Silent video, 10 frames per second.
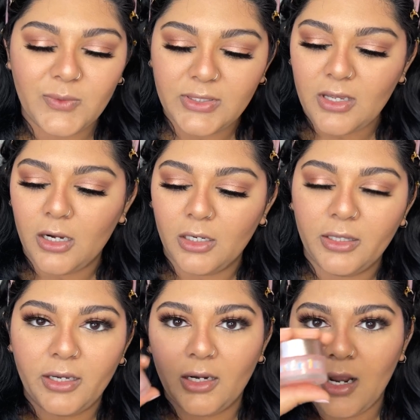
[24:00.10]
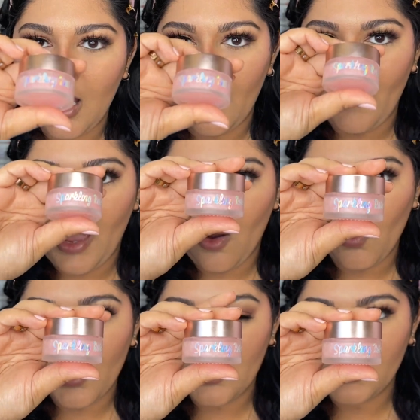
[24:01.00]
we saw earlier, I
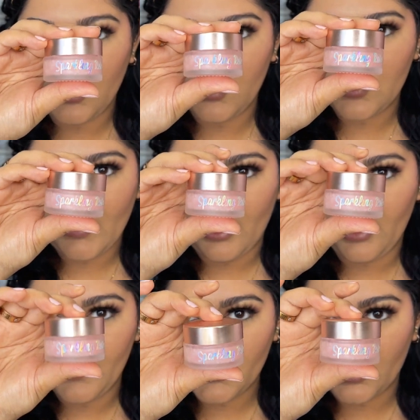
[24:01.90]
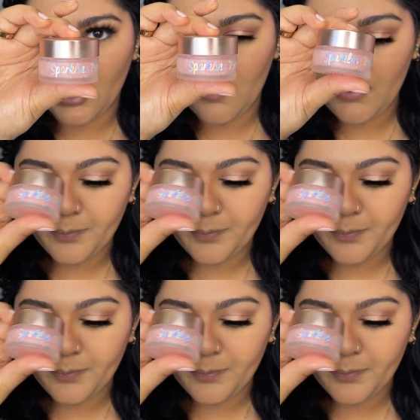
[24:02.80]
always use my lip scrub,